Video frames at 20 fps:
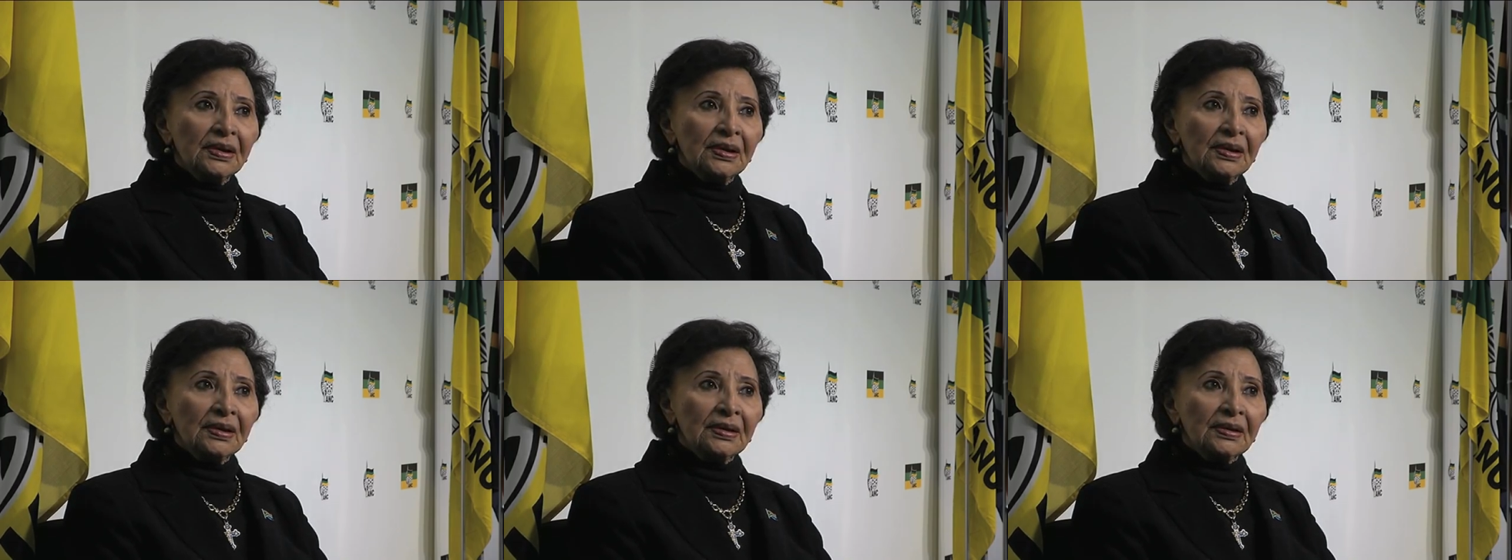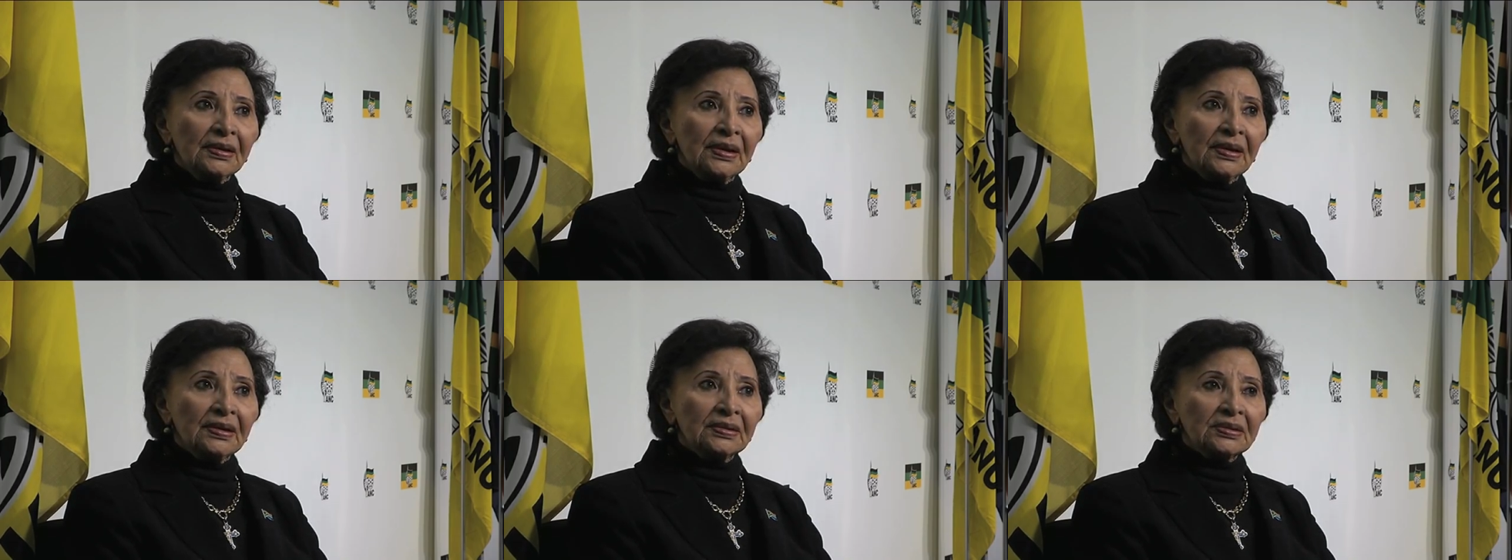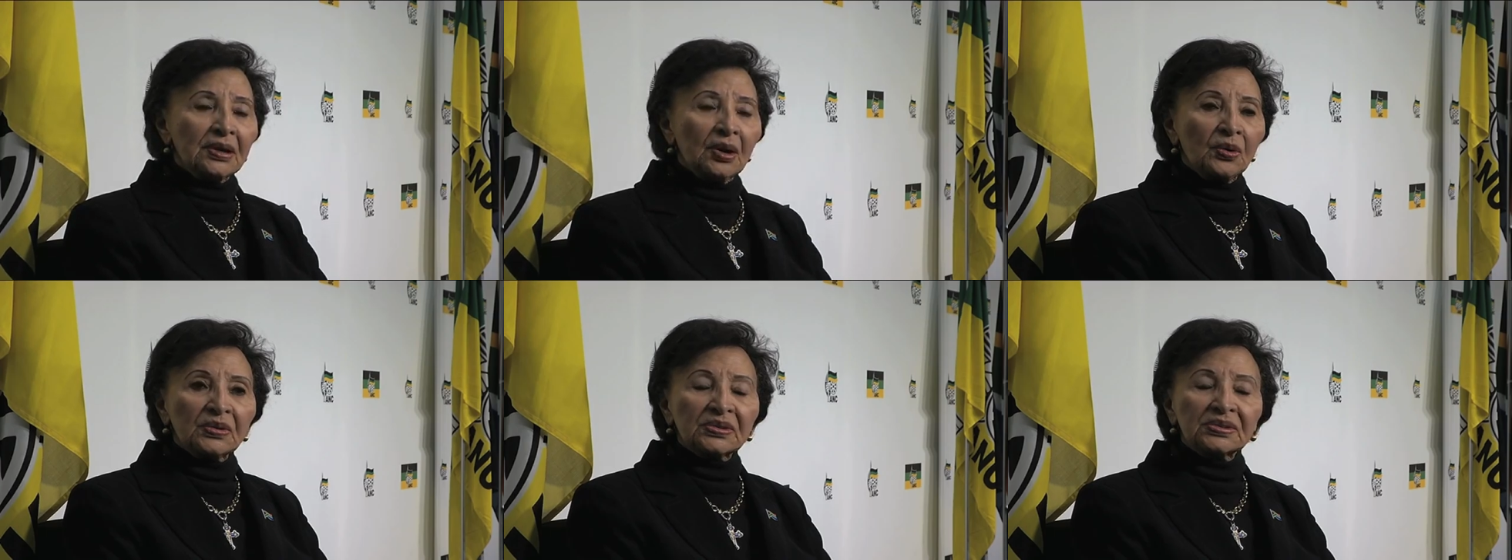And as
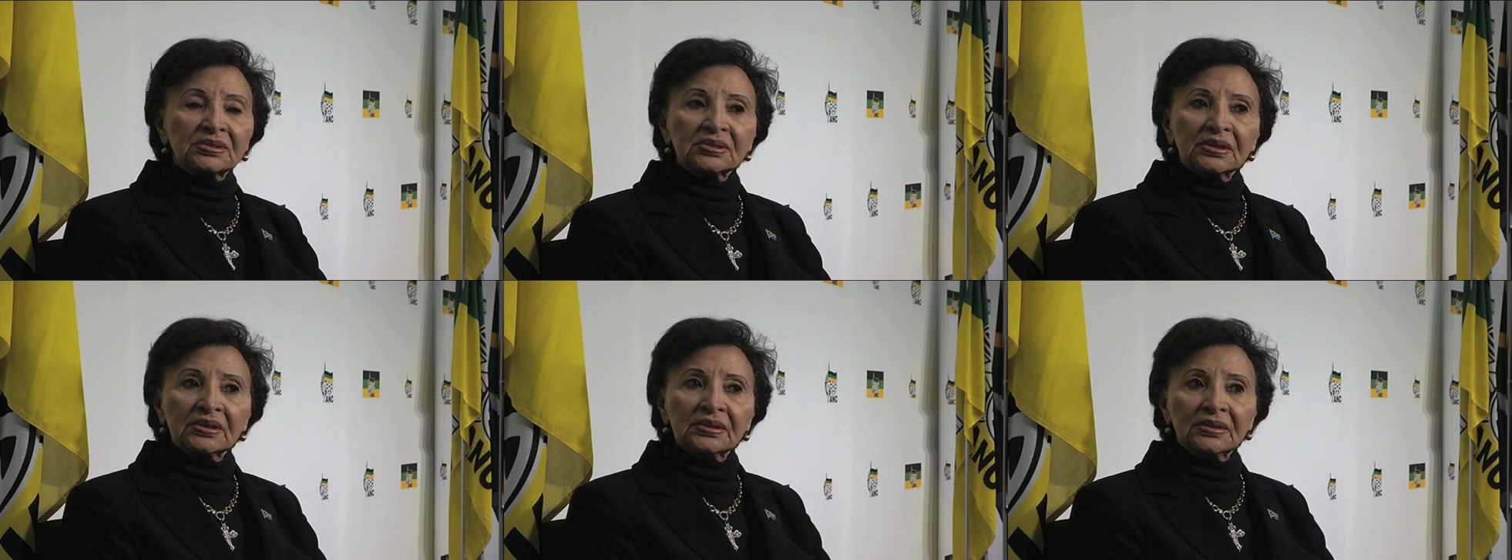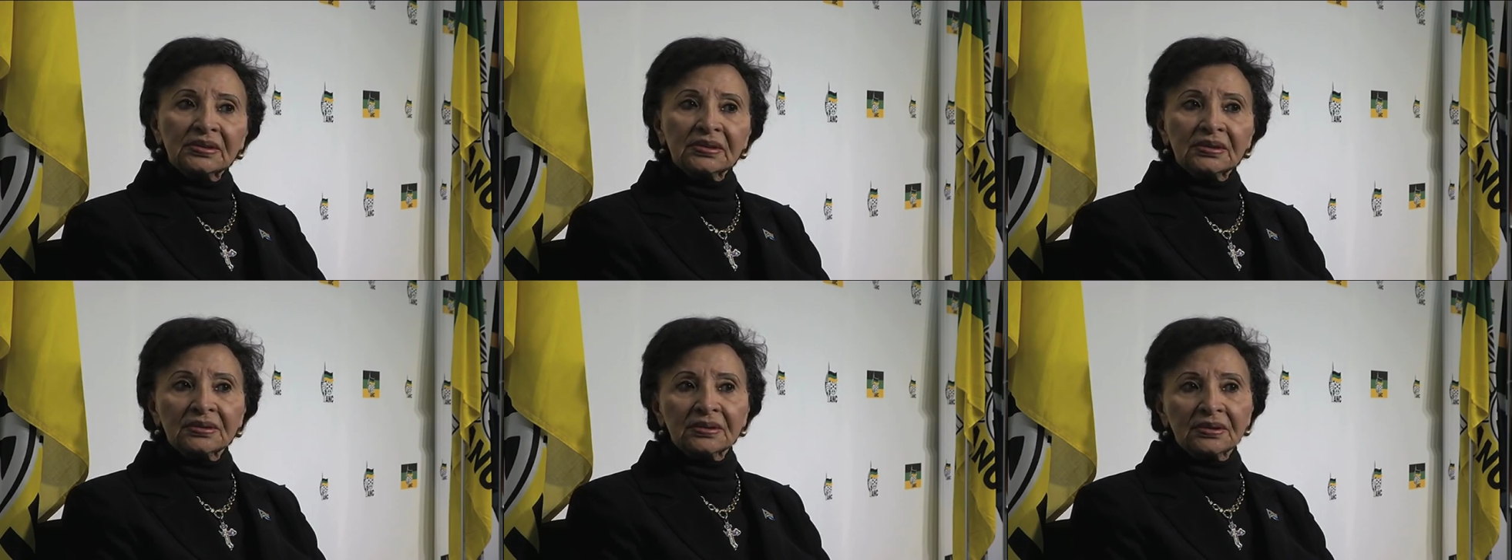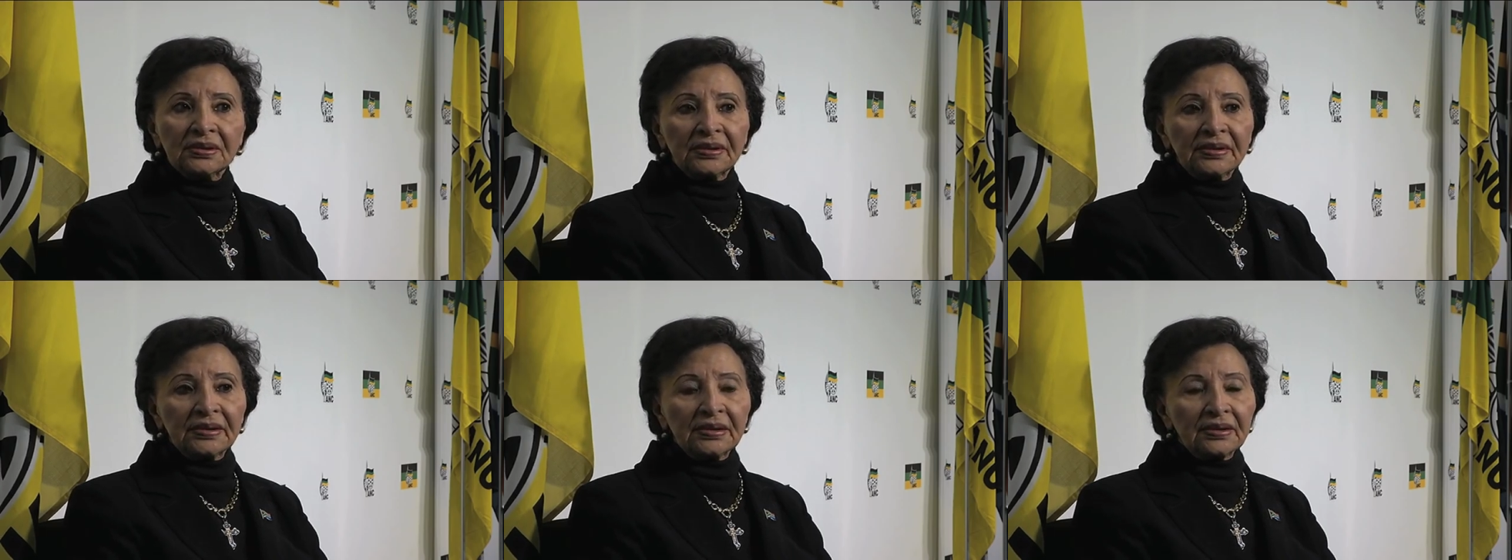I was saying
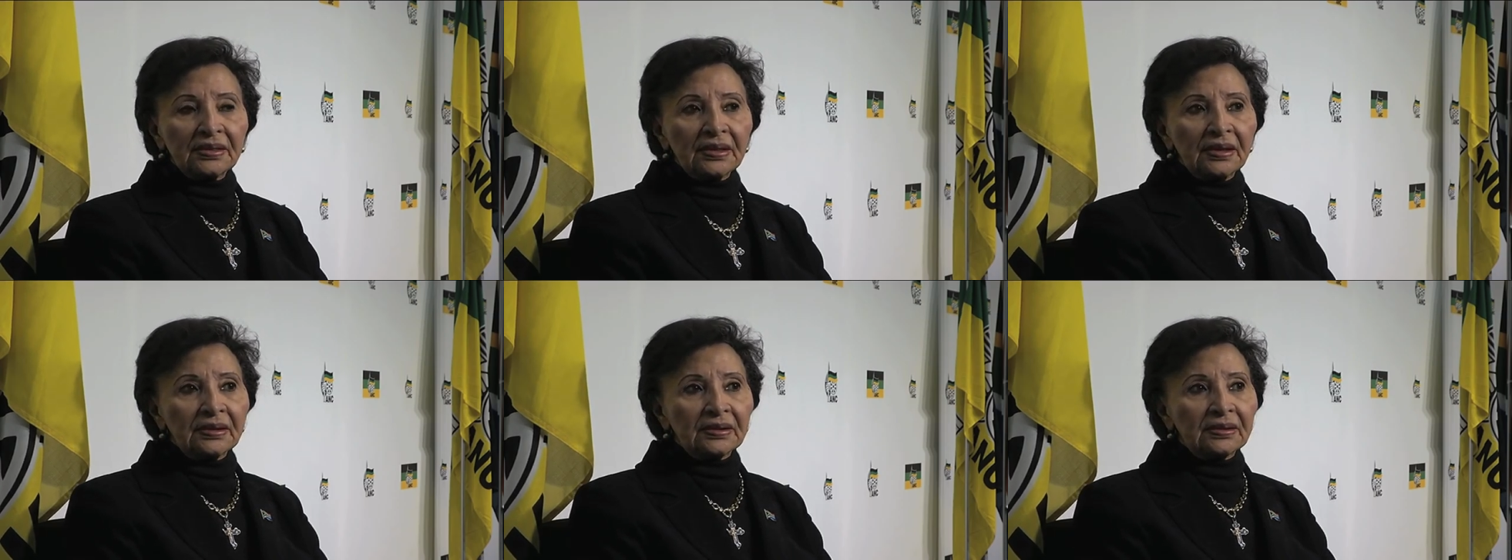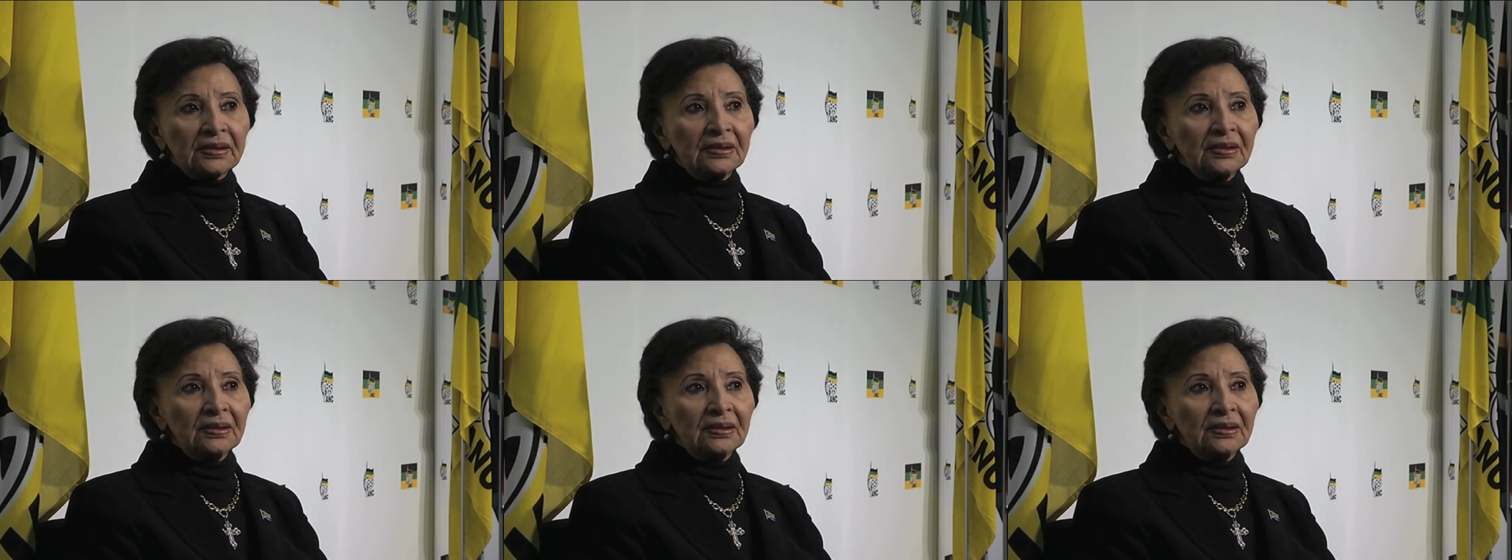earlier, that